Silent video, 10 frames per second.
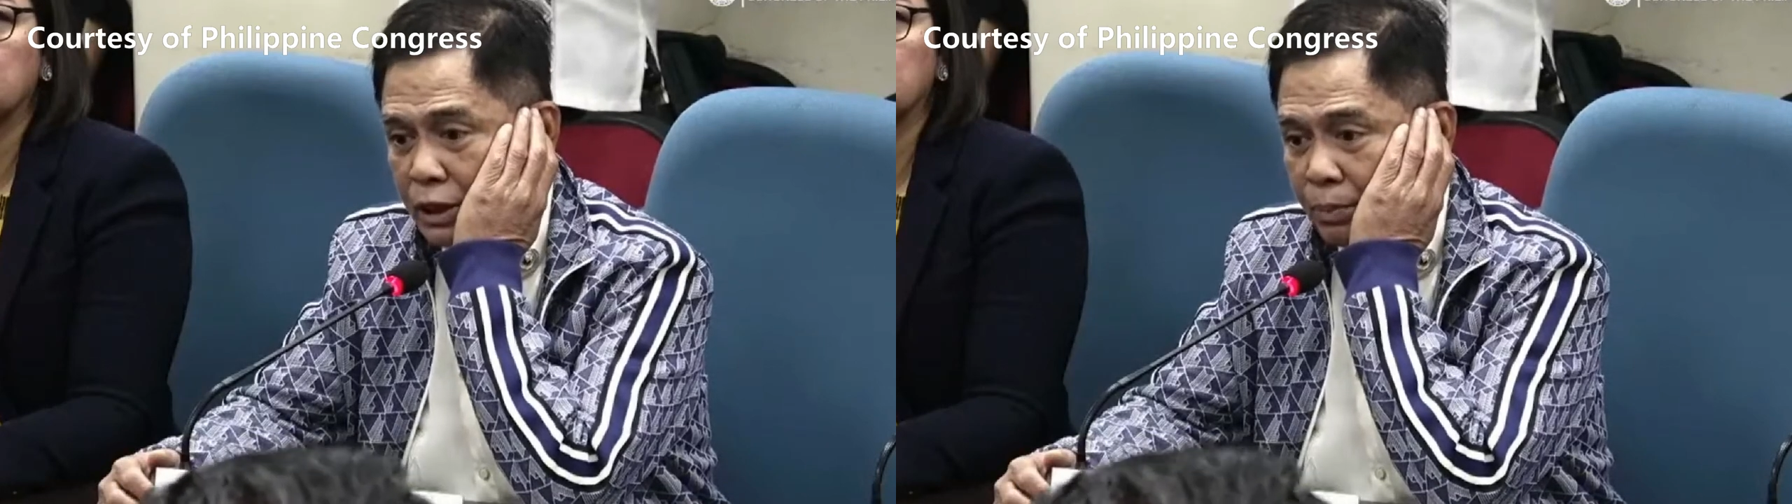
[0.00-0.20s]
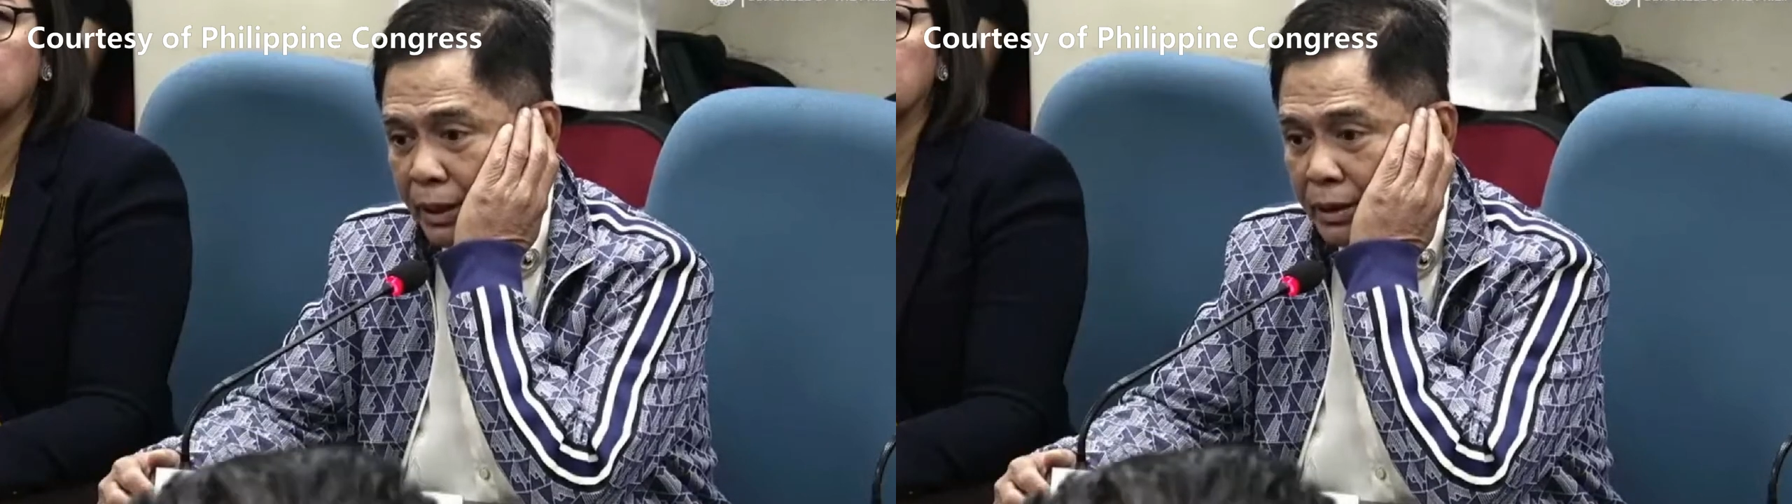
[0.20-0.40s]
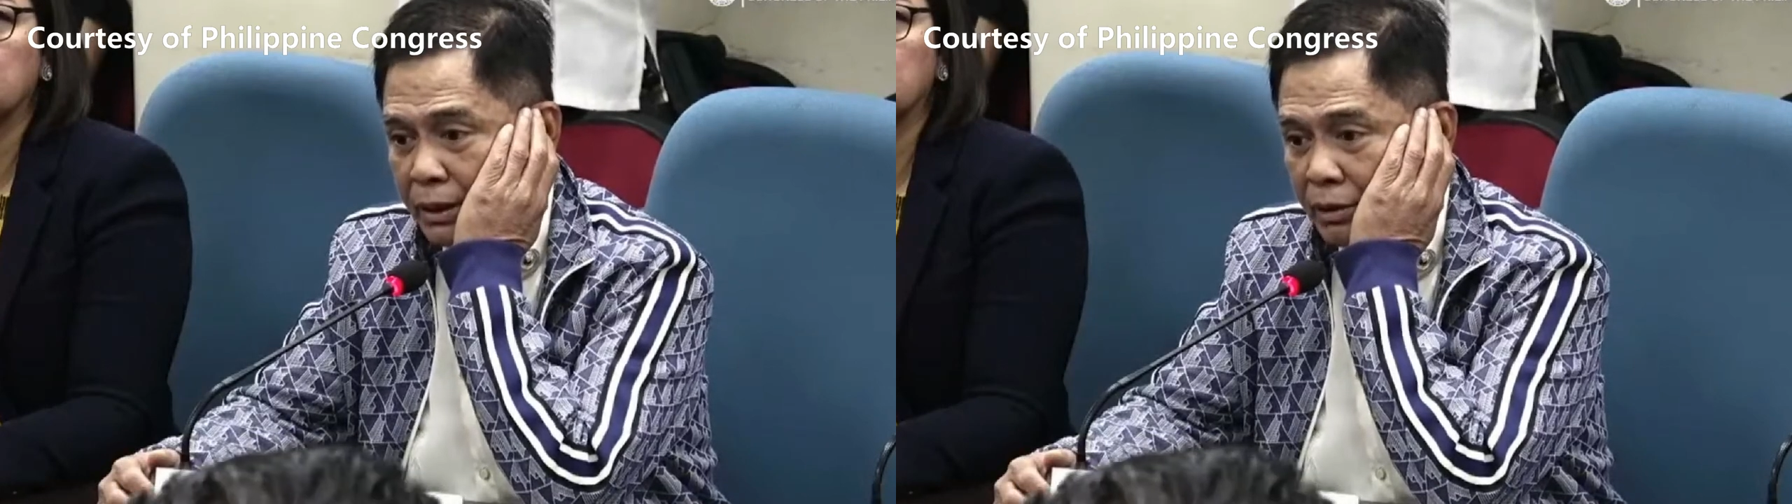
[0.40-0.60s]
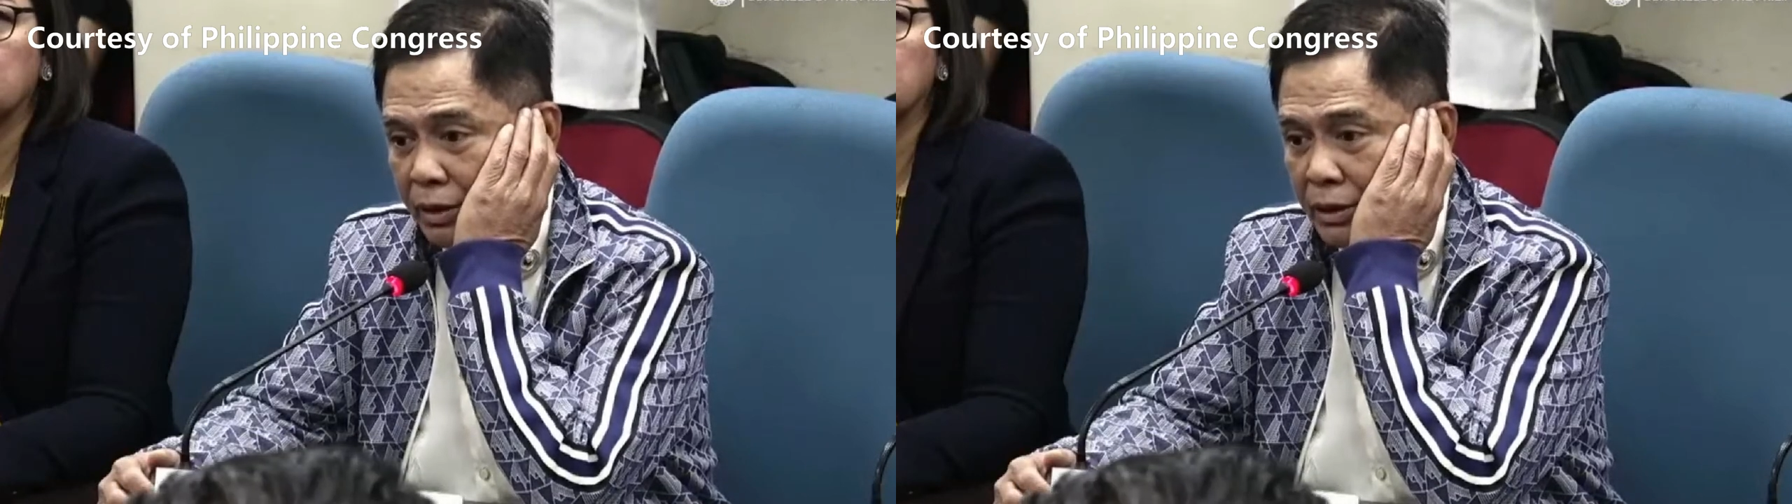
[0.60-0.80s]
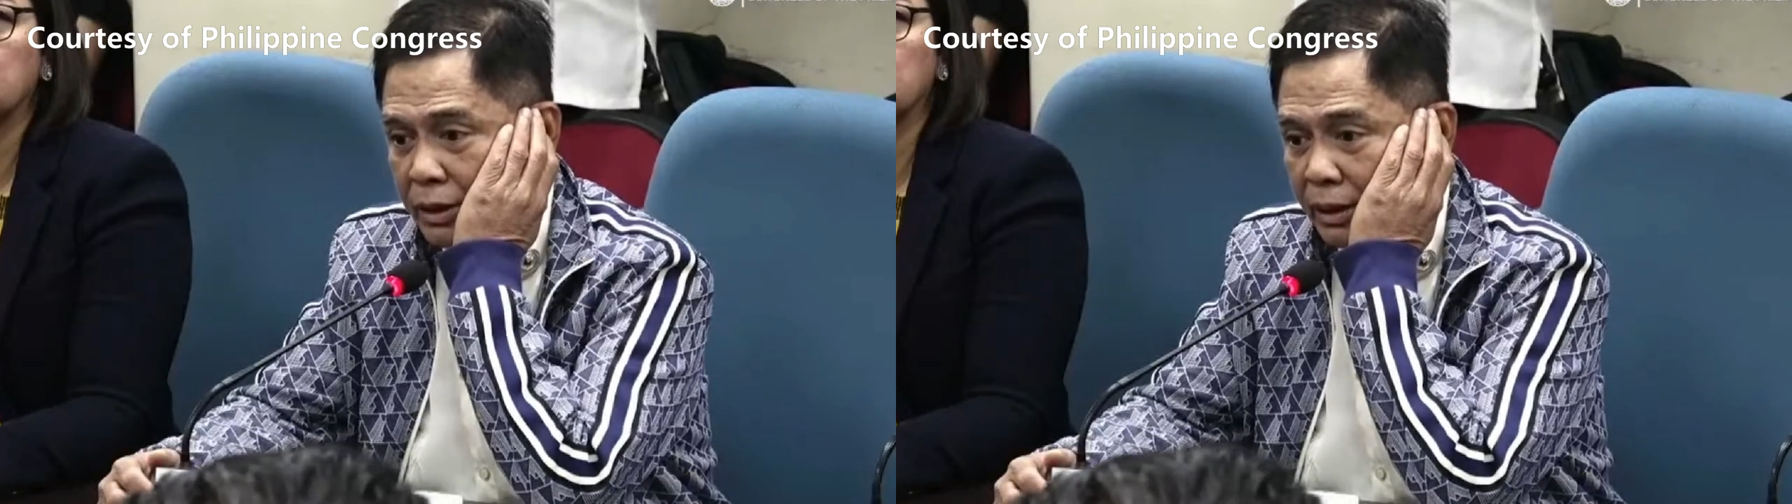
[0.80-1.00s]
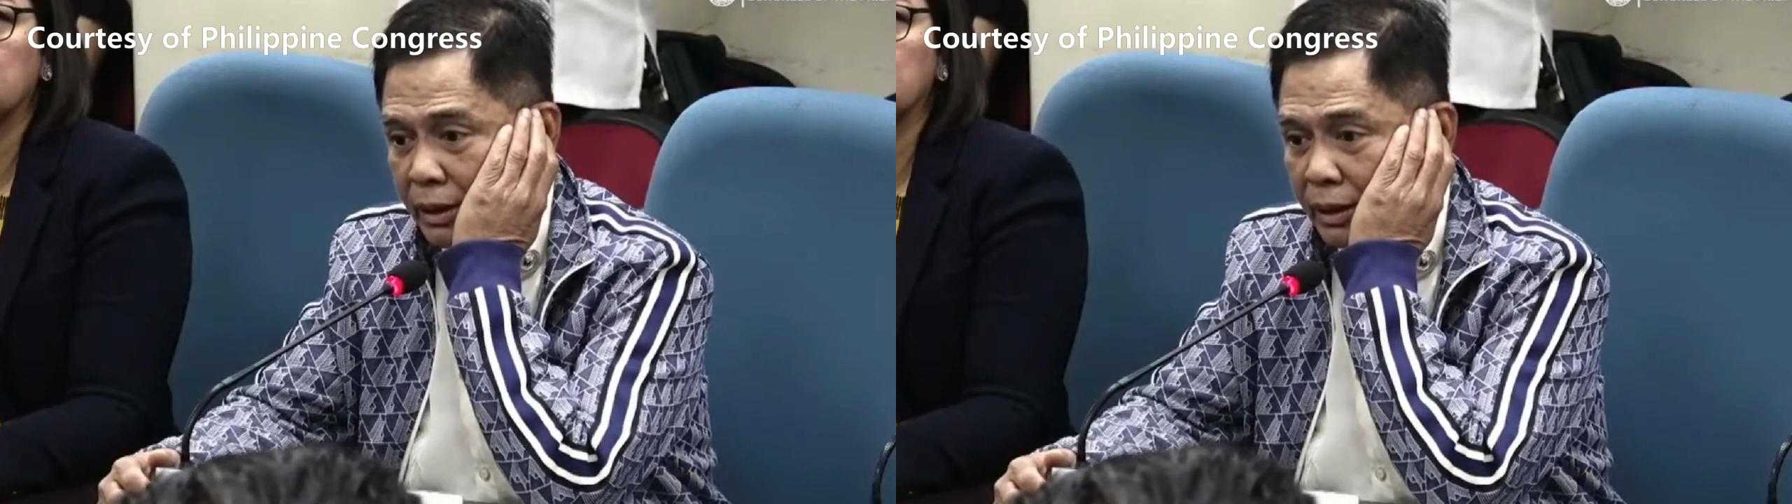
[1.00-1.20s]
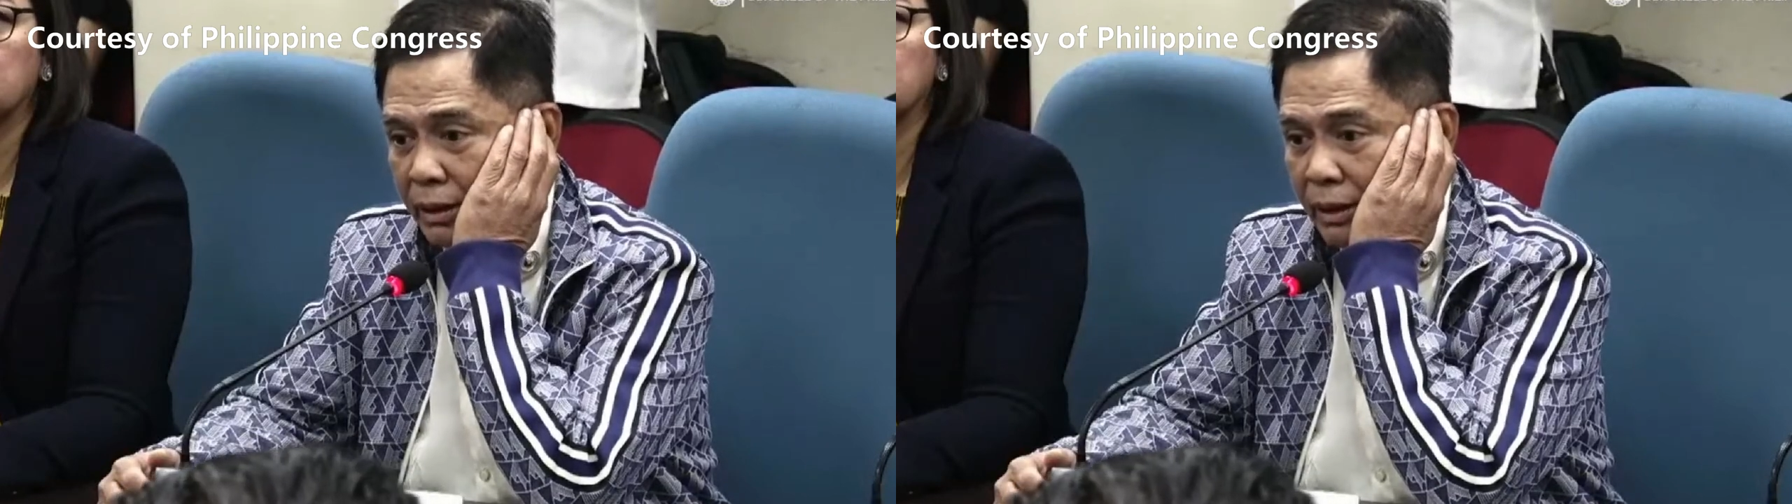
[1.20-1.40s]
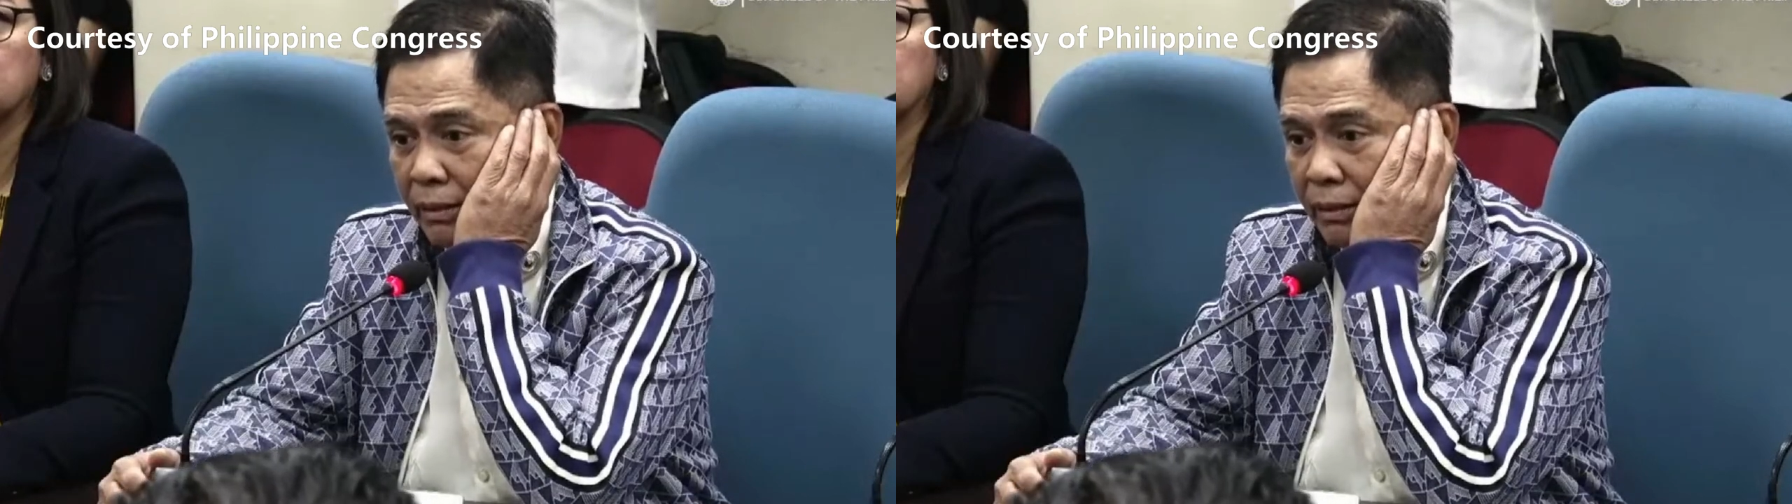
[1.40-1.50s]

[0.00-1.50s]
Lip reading: is present in today's hearing.